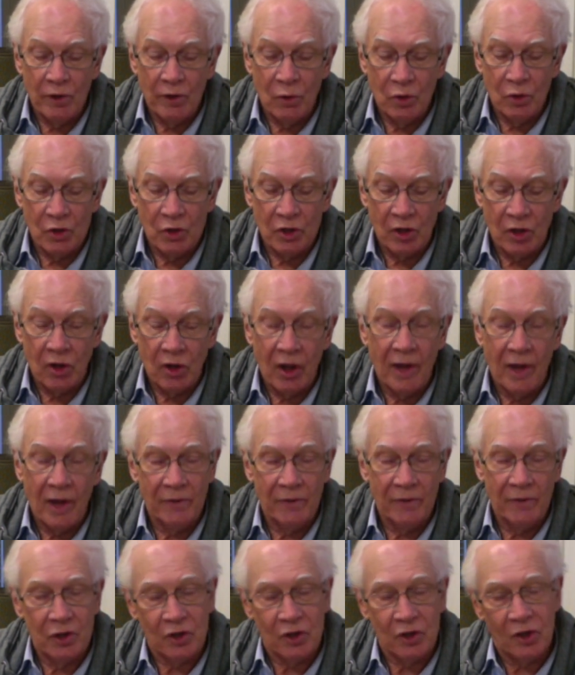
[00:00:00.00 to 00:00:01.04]
you still
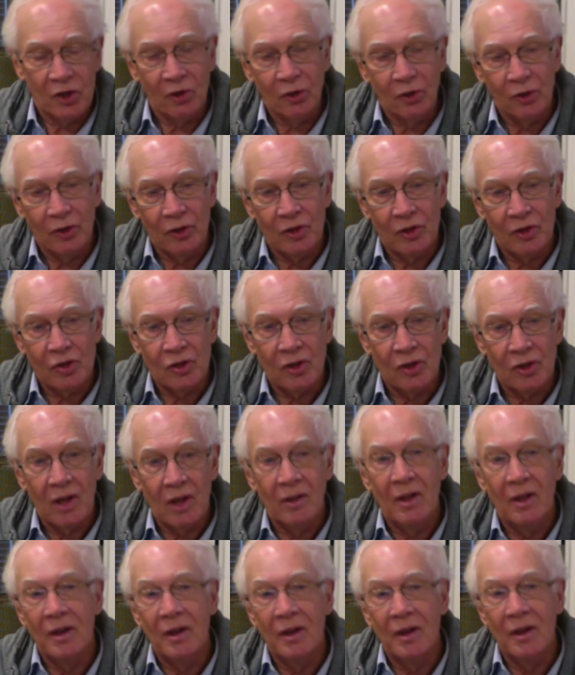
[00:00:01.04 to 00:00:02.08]
have the stillness and the